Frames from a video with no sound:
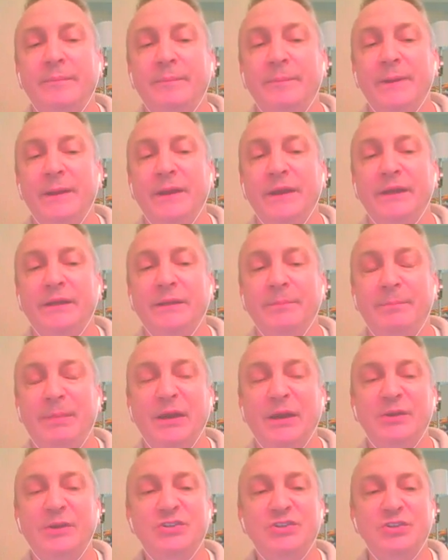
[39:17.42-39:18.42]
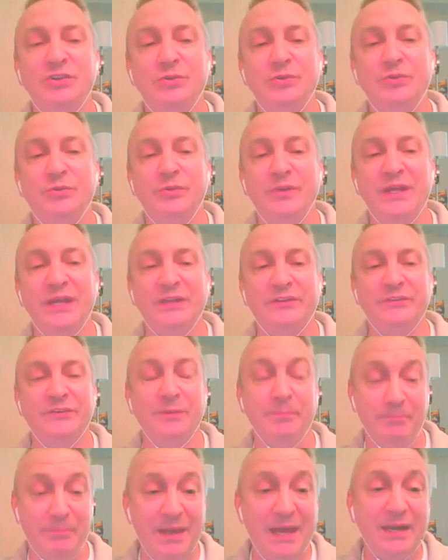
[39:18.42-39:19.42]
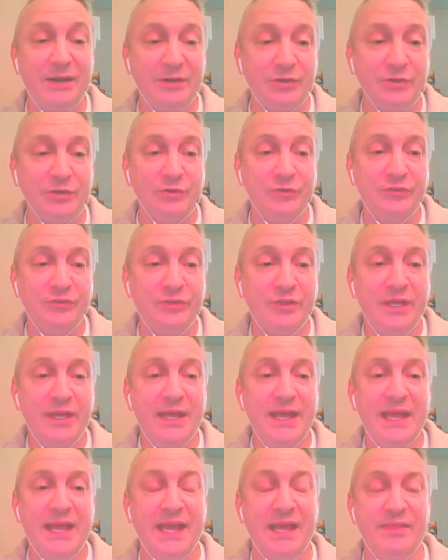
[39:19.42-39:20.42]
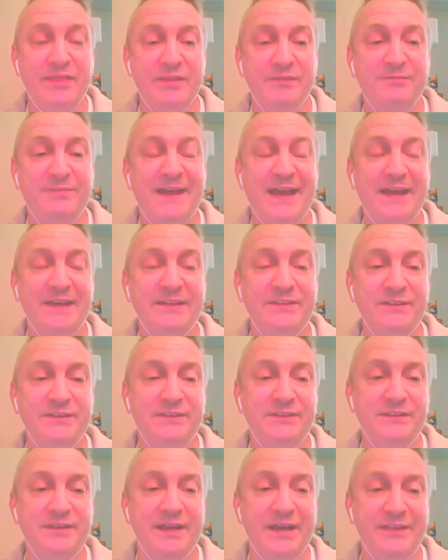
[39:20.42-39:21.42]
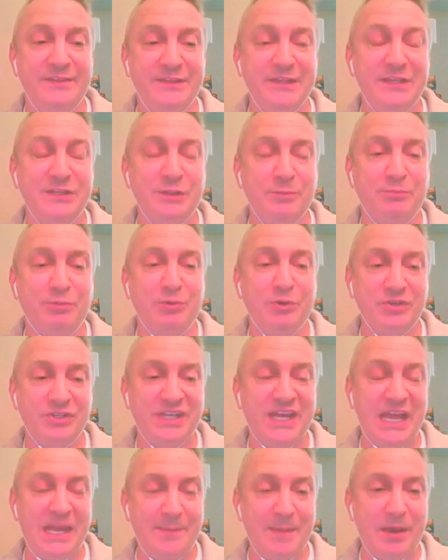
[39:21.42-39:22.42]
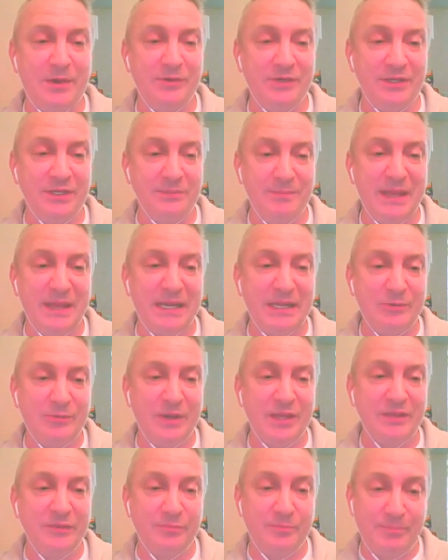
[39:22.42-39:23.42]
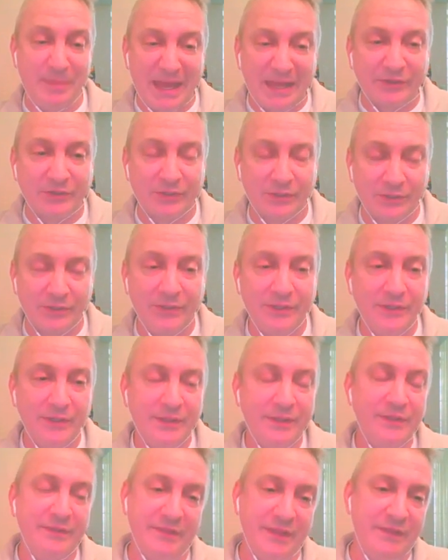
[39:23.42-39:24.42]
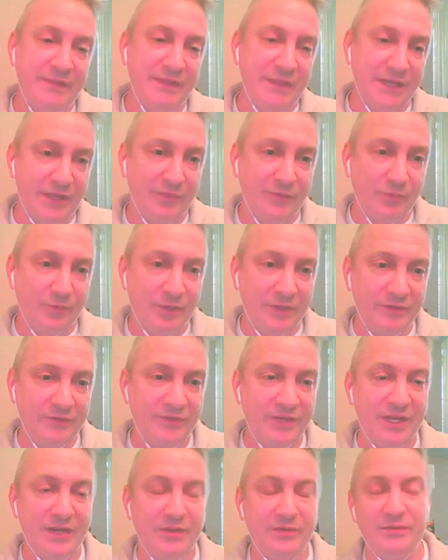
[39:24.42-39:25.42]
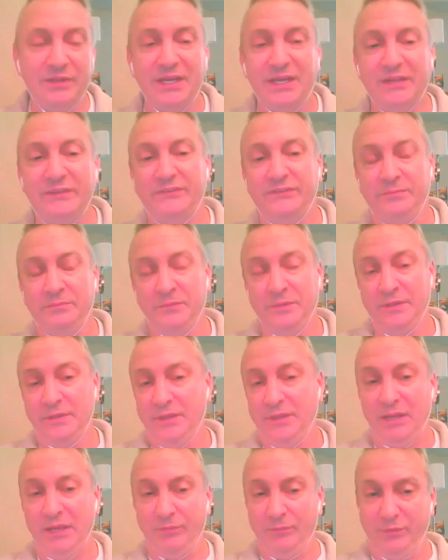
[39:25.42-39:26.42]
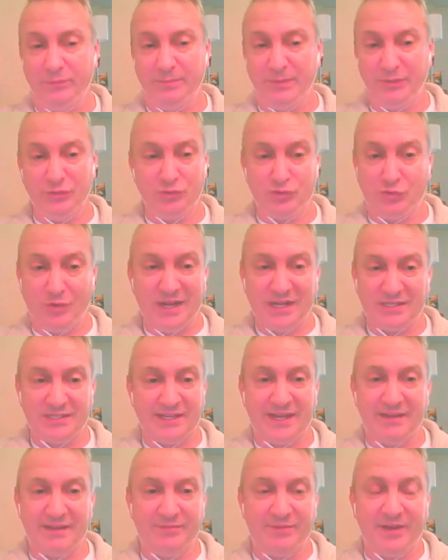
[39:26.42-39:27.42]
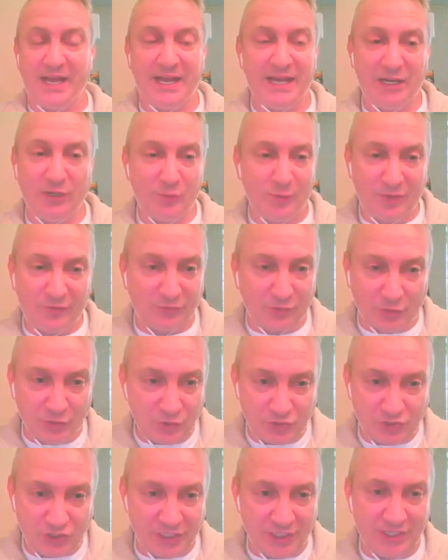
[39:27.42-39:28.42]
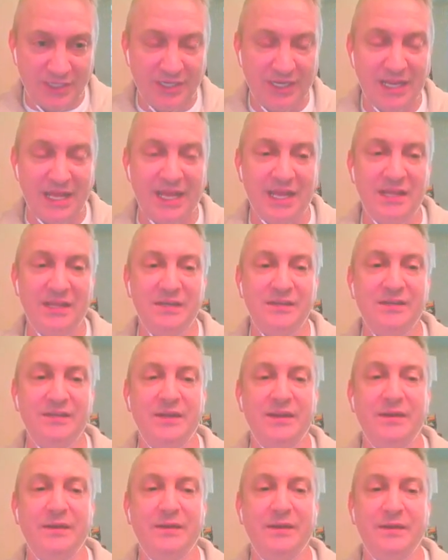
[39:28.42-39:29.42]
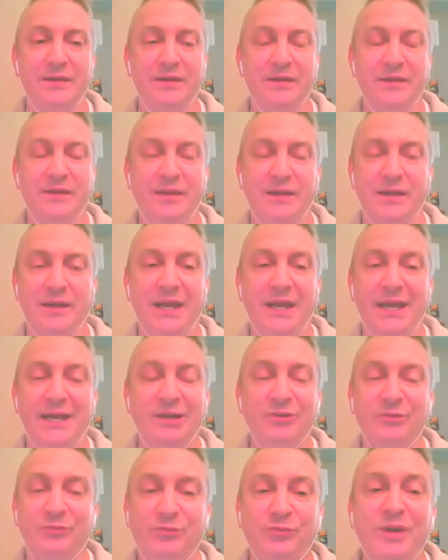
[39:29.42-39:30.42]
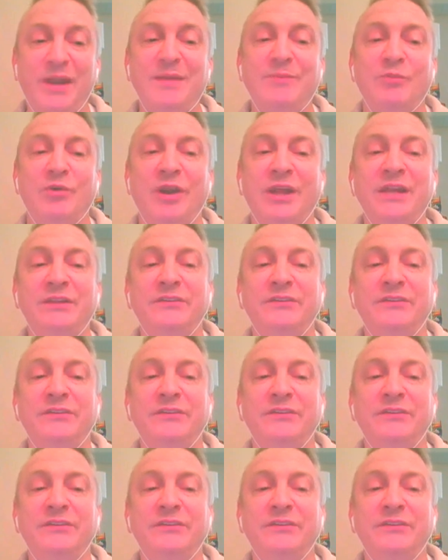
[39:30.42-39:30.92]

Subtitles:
compared to its competitors, and the fact that I think the port came out in many ways better than the other ones. Now, yes, it would have been great to have higher resolution and a higher frame rate,